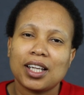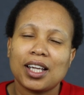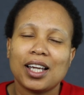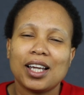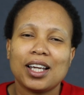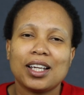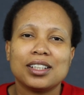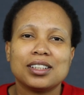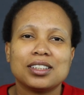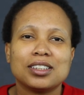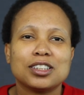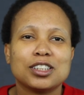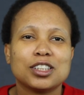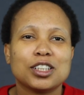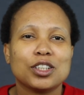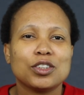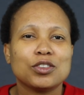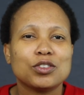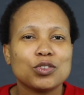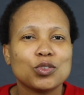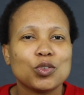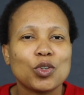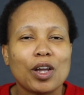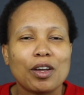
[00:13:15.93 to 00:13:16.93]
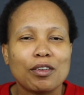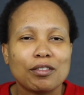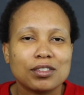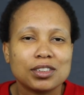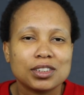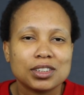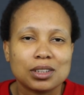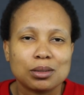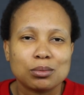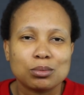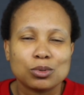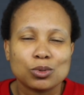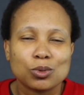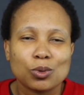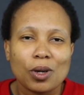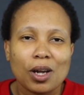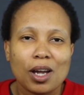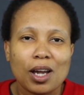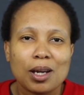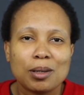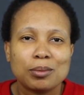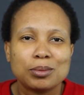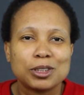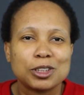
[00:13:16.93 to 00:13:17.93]
And if you haven't
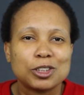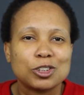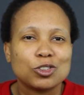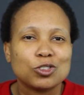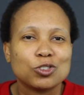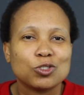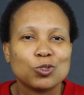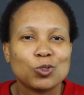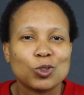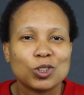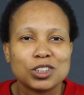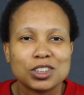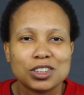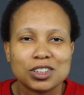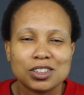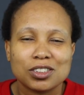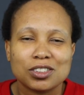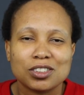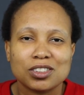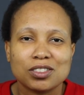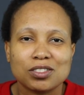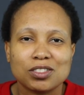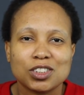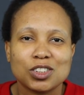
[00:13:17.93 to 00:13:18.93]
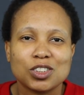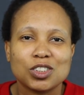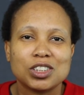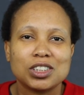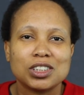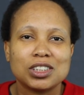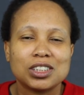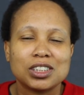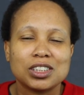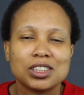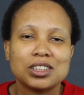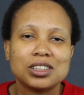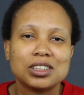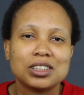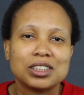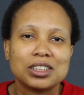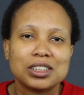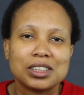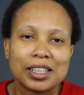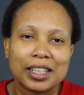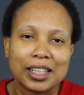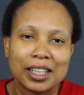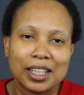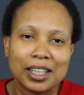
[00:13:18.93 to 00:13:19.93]
subscribed and you've watched this video
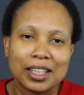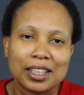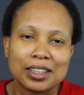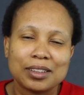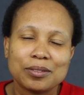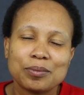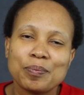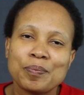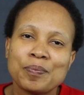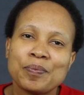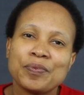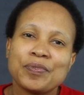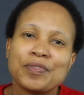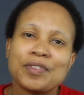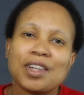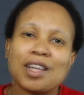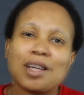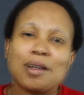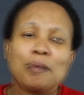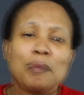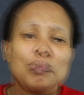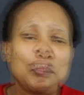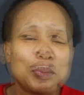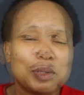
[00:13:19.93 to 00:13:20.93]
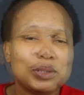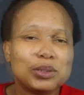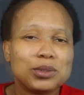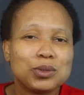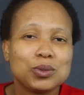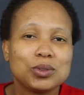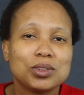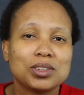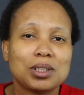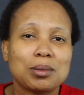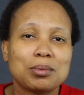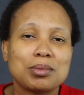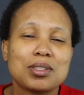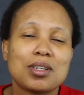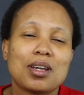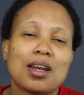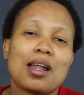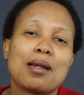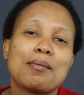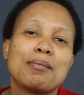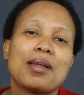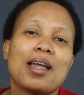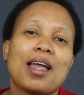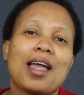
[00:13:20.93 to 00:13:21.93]
till here, please do
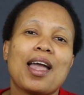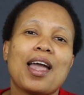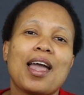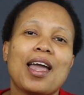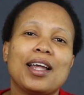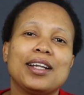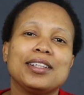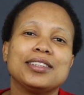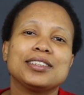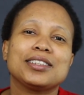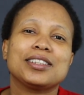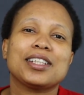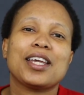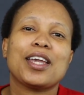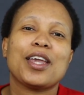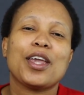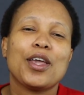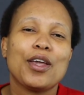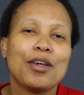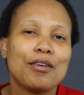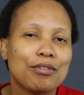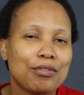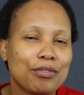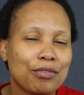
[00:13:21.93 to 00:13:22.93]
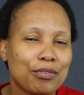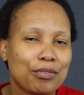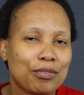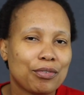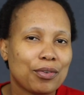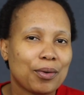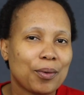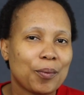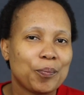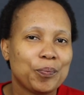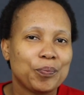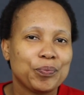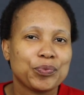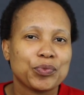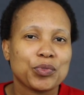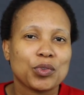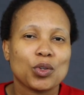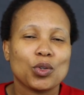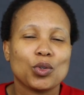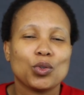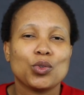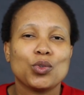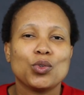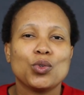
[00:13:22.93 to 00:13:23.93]
subscribe. And if
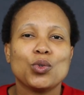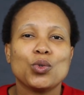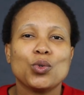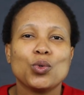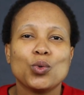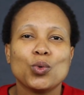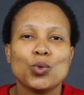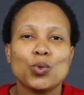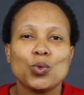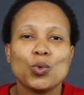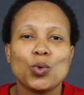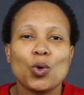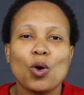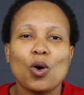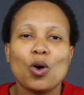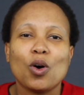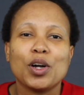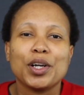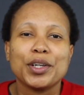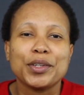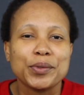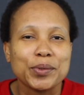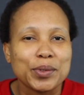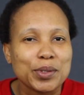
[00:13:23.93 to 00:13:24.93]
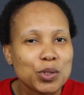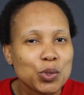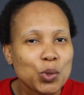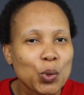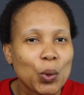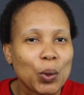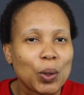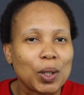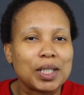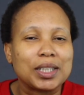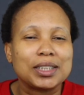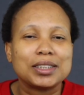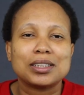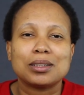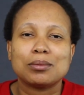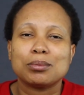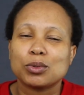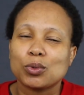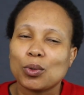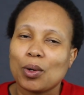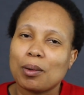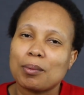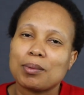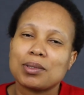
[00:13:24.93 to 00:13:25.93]
you are a returning
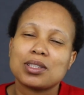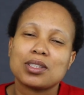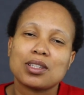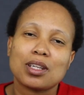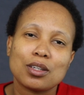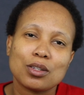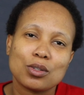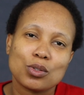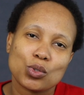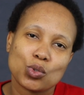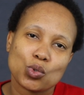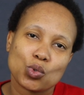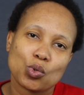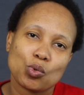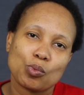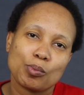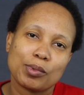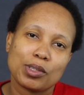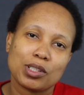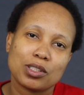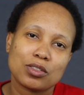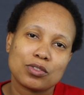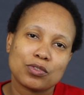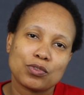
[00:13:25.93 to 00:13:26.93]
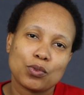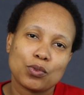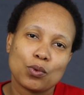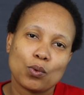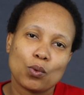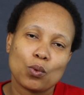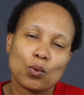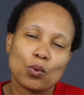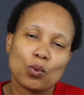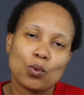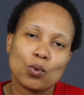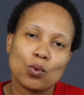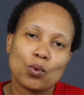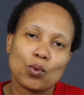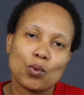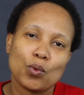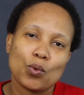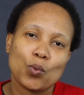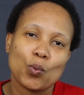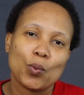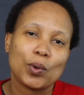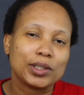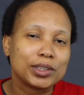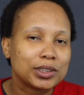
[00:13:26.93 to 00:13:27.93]
subscriber, thank you so much for
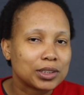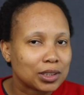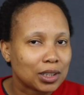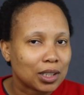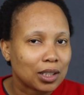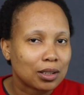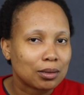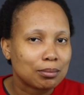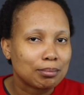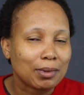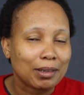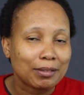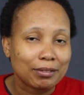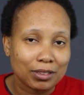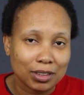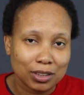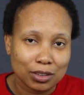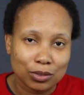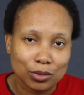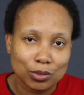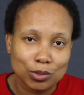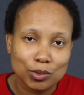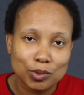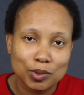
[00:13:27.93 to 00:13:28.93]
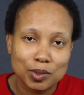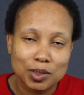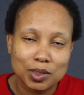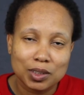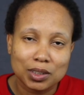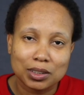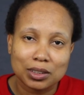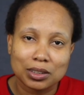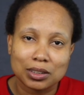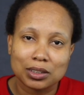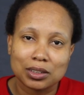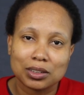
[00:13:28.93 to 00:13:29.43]
watching my videos.